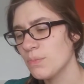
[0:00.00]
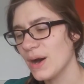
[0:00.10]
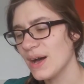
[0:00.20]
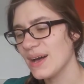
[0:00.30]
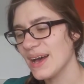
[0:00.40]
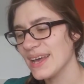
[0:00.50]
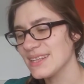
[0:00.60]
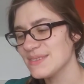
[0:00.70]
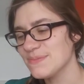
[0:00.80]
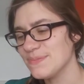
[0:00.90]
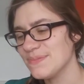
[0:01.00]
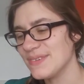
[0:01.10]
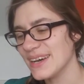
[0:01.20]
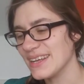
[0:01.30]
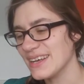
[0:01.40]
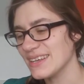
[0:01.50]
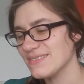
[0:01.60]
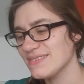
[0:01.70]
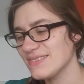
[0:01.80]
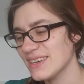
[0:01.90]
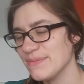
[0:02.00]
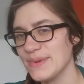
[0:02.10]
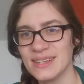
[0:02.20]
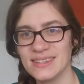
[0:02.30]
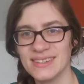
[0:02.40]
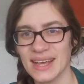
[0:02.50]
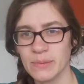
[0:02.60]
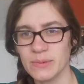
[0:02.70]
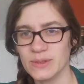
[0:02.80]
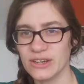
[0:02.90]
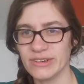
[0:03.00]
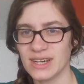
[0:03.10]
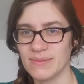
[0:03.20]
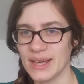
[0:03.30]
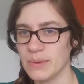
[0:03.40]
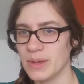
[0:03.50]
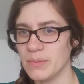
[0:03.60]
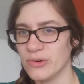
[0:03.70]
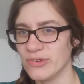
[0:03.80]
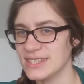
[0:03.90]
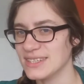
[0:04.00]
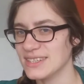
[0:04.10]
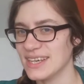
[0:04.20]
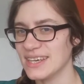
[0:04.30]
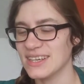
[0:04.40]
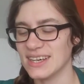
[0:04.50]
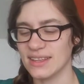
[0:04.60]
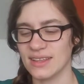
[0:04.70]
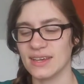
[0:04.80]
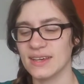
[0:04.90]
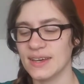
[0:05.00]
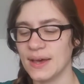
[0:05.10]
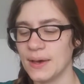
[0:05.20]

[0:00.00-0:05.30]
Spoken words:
But it's I, I've been able to overcome that a bit more recently, I think.